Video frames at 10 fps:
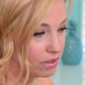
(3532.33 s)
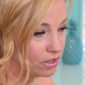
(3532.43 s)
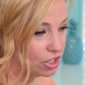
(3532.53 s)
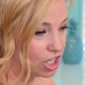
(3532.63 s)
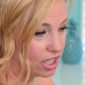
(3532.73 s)

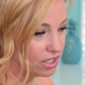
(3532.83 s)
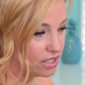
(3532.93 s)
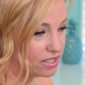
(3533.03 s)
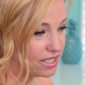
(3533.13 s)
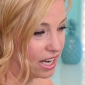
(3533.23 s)

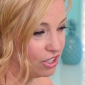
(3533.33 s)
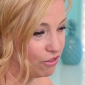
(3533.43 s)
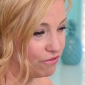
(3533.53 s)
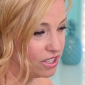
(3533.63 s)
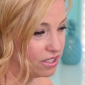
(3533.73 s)
this.
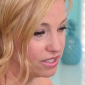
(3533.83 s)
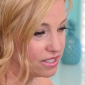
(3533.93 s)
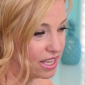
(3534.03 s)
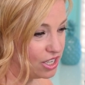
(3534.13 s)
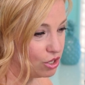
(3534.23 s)
Daniel Fields,
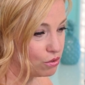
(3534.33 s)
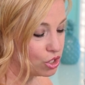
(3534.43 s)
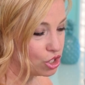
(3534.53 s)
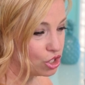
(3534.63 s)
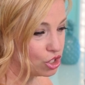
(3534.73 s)
thank you
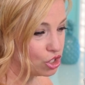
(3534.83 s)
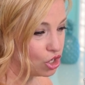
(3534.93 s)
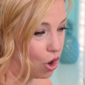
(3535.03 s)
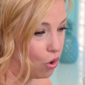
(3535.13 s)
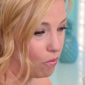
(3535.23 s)

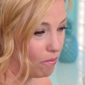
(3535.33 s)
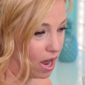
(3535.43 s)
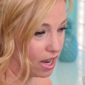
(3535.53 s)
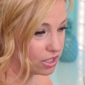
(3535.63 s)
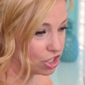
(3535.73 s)
so
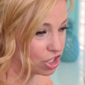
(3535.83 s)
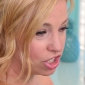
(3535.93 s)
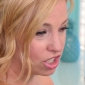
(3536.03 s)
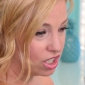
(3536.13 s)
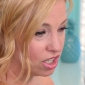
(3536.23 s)

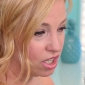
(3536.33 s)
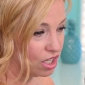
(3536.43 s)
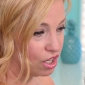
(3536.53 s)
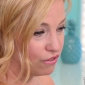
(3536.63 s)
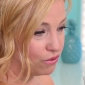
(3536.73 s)
much
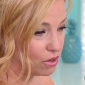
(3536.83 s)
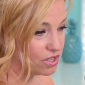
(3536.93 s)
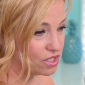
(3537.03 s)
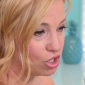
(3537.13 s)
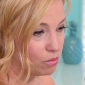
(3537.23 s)
for
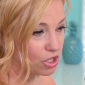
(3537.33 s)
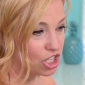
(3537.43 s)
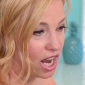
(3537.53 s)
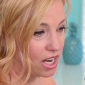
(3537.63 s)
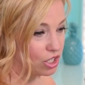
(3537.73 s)
the super
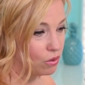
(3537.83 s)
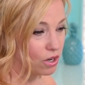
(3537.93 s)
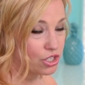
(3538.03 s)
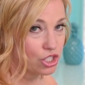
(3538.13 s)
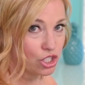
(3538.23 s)
chat. You
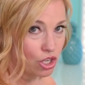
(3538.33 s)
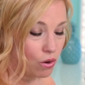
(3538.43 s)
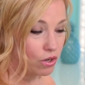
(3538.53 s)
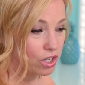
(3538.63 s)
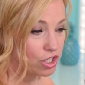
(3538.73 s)
are
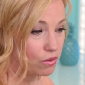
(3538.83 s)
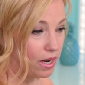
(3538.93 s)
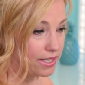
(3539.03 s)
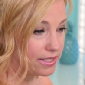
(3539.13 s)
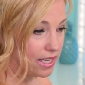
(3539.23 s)
so good to
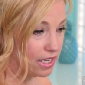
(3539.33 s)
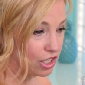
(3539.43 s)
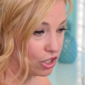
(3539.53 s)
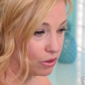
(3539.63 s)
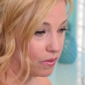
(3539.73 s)
us.
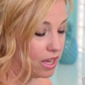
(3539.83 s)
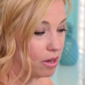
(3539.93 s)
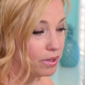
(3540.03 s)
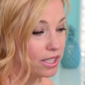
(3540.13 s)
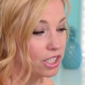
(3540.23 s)
Thank you.
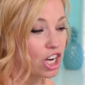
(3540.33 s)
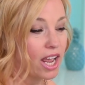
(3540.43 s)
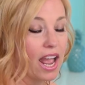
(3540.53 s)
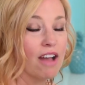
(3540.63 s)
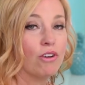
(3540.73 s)

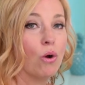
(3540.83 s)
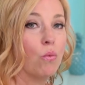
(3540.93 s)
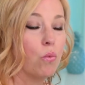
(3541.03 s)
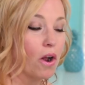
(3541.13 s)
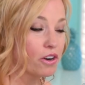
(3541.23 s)
PJ, have a
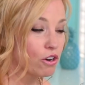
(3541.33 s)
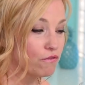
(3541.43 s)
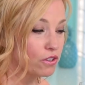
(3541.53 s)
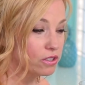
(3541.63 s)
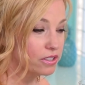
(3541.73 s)

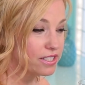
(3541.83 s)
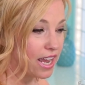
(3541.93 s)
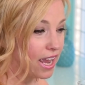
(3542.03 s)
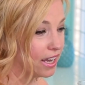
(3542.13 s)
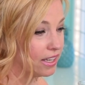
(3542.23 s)
wonderful
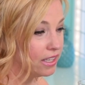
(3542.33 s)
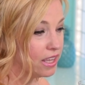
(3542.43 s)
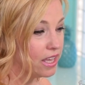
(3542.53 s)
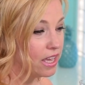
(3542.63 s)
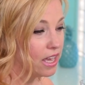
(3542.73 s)
day.
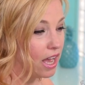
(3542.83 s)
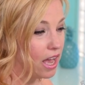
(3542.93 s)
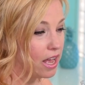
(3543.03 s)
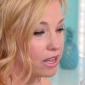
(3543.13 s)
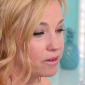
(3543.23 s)

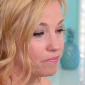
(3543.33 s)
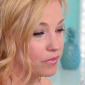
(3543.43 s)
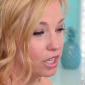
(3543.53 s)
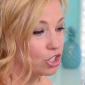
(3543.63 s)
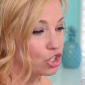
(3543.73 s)

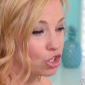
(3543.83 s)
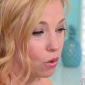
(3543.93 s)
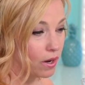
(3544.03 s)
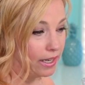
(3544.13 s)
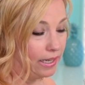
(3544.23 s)

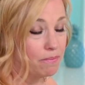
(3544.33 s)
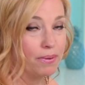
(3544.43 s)
Enjoy. And